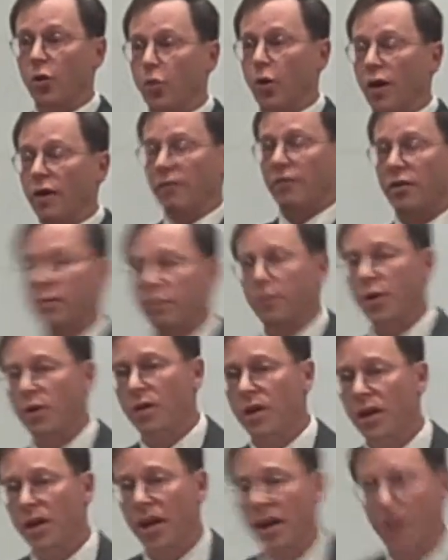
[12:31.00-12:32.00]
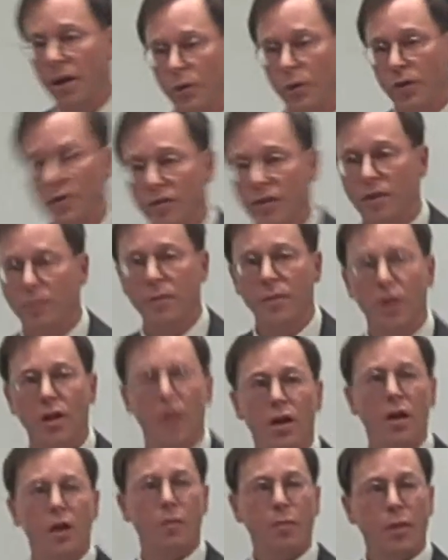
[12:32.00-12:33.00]
good way of communicating with them,
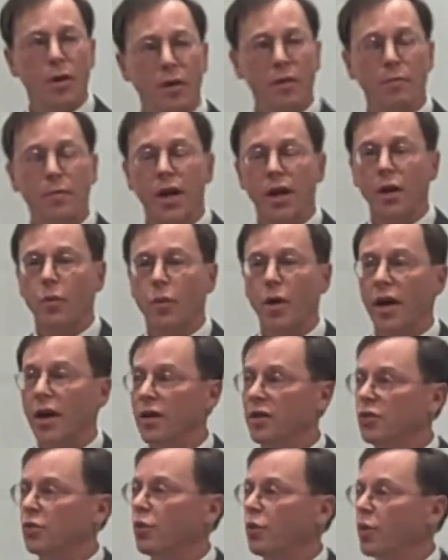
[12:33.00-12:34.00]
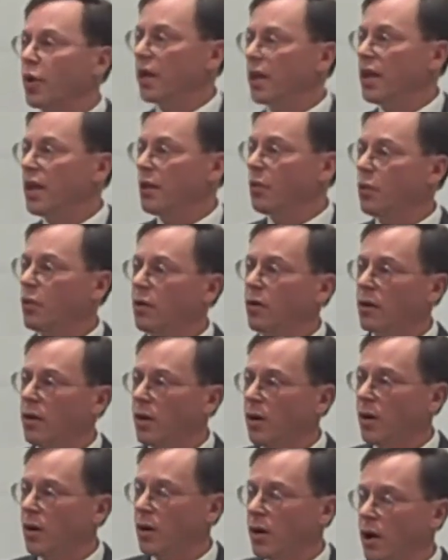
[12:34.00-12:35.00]
but in many ways we were
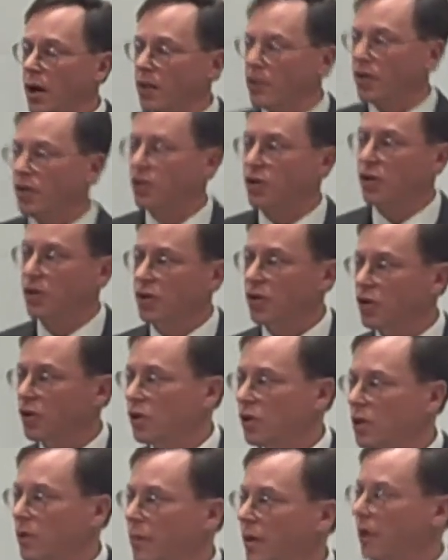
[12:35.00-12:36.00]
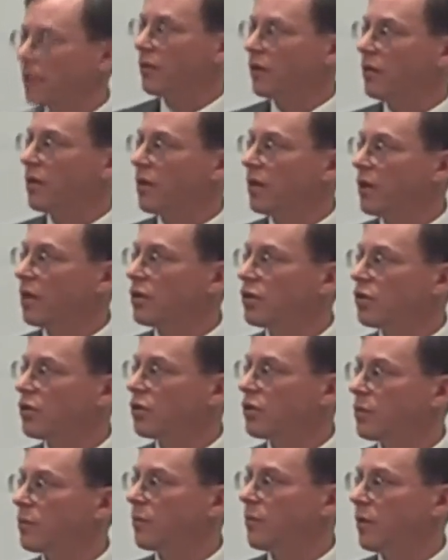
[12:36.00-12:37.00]
as concerned about the
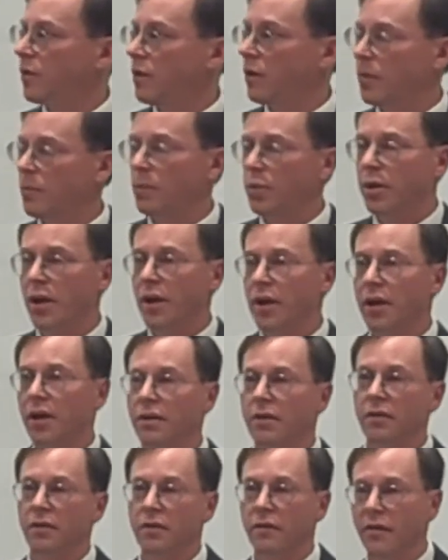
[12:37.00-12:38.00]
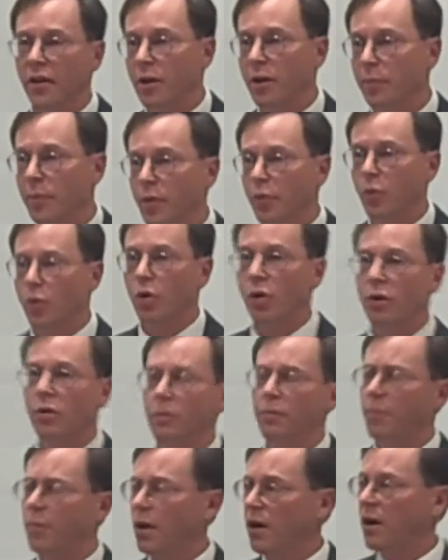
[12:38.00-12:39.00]
issues plaguing the developing
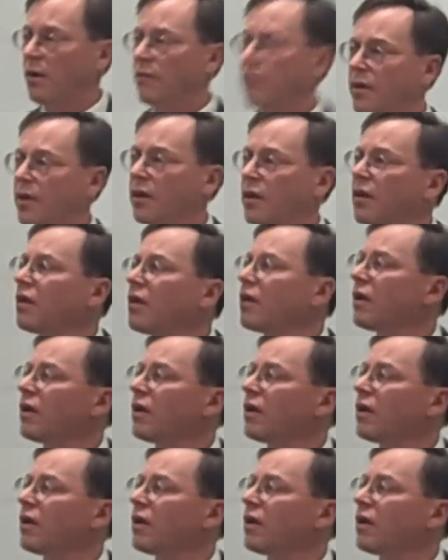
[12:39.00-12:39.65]
world and poverty